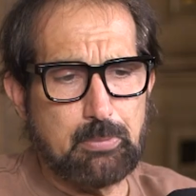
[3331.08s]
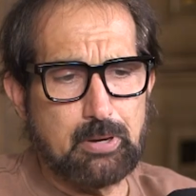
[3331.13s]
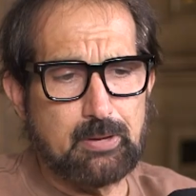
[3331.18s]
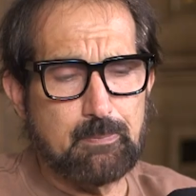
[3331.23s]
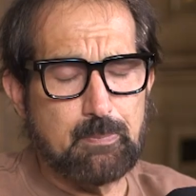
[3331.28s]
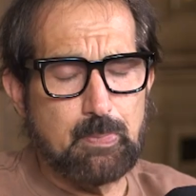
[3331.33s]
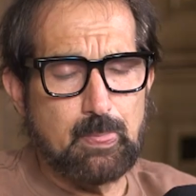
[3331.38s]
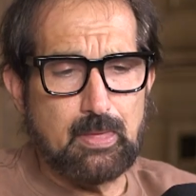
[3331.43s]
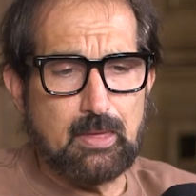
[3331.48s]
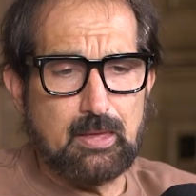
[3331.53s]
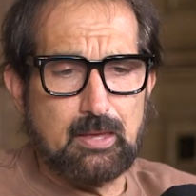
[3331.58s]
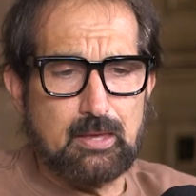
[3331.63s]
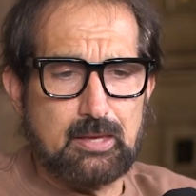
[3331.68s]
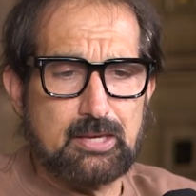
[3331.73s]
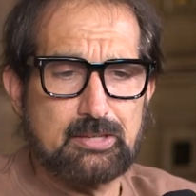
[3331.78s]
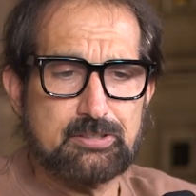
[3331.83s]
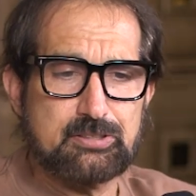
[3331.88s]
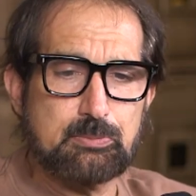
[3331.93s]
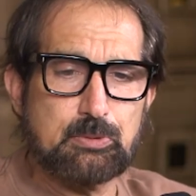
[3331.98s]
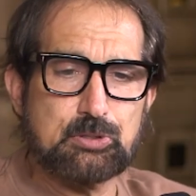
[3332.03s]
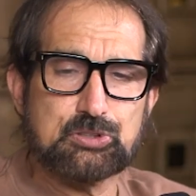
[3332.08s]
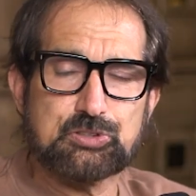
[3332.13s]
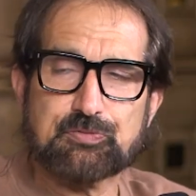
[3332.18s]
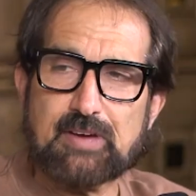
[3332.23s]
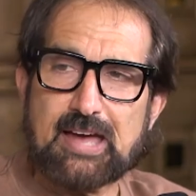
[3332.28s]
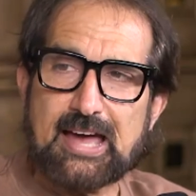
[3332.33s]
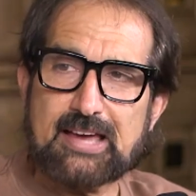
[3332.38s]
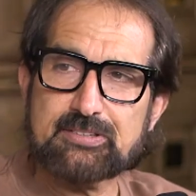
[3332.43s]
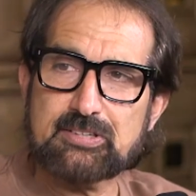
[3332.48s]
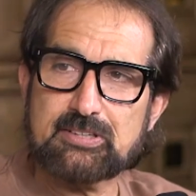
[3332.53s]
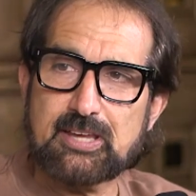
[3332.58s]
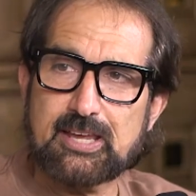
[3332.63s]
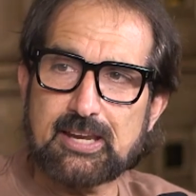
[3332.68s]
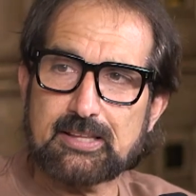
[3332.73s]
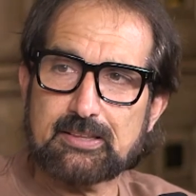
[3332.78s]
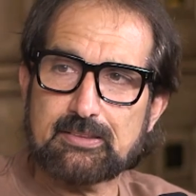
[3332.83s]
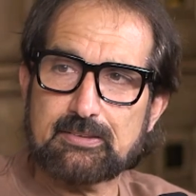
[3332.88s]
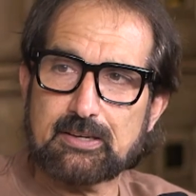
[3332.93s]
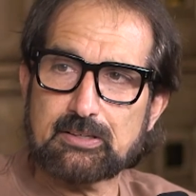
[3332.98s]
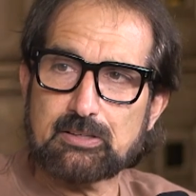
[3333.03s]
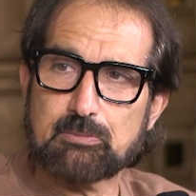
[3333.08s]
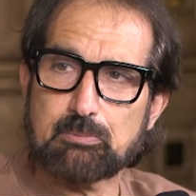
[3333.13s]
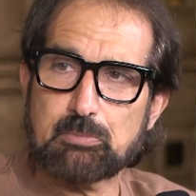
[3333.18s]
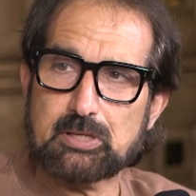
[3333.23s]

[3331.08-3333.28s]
but it's the most fascinating thing to